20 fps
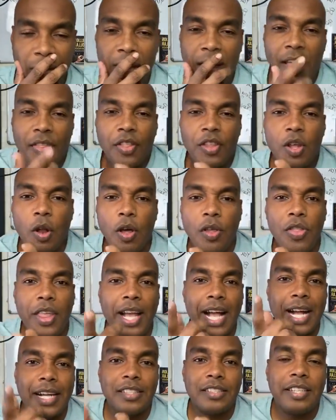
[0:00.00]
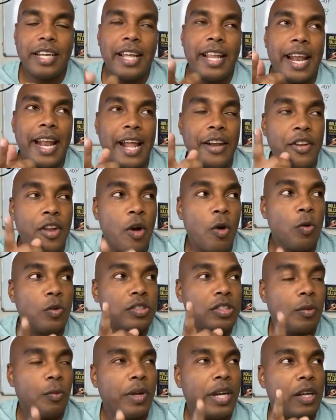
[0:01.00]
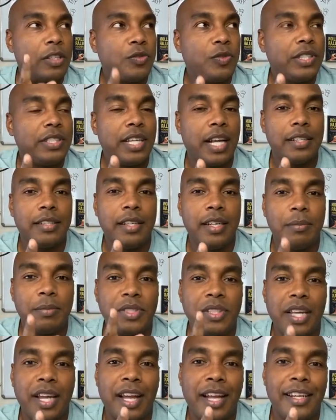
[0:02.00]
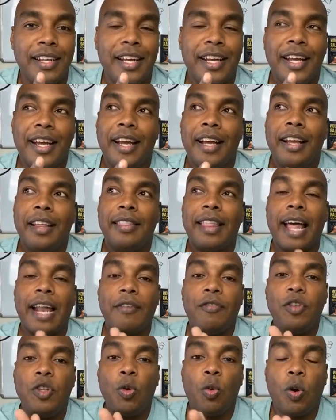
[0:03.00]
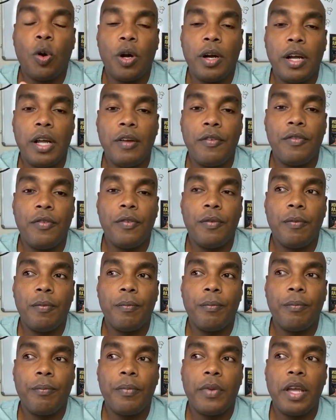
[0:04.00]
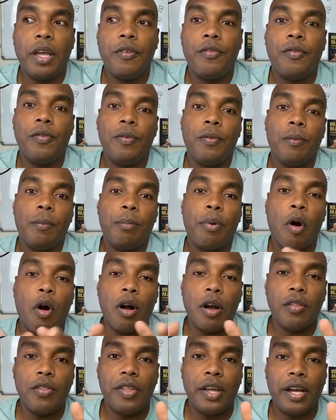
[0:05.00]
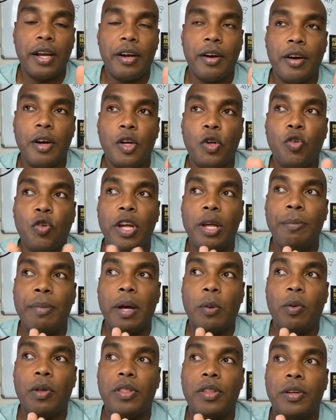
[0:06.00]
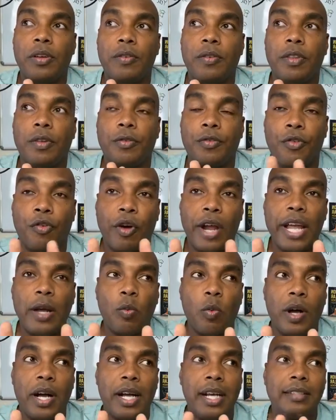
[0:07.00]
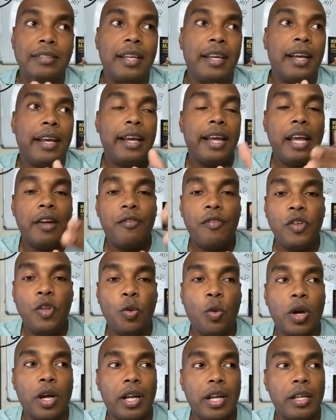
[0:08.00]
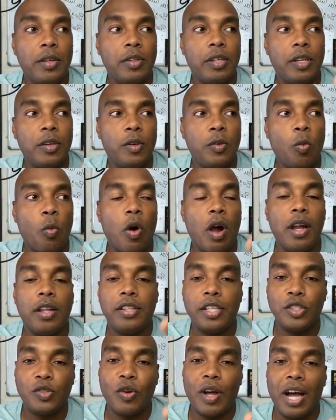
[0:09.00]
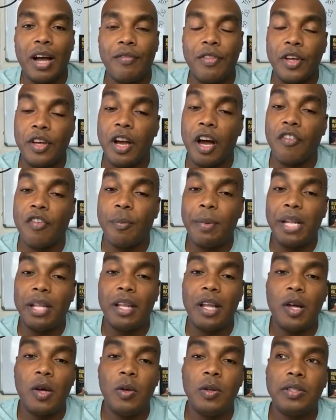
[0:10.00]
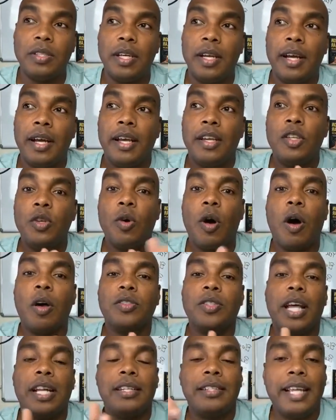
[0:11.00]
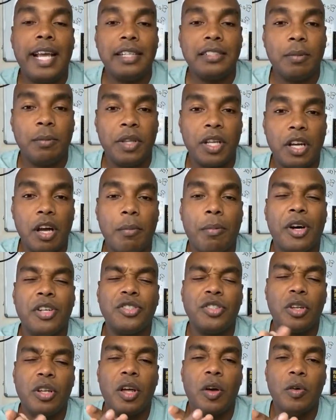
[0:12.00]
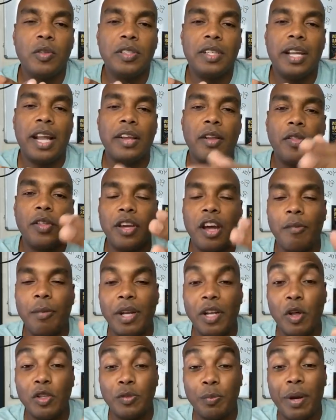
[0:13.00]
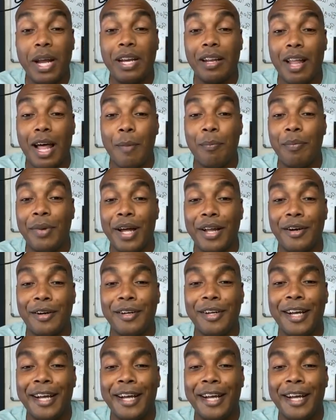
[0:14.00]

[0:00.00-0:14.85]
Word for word: the only thing I could say that I know someone else reached out to them said that if you were if if part of their agreement with the, the freight was if you were gonna want to drive the government loads, you also had to take some of the commercial loads. And I know the government loads paid a lot better,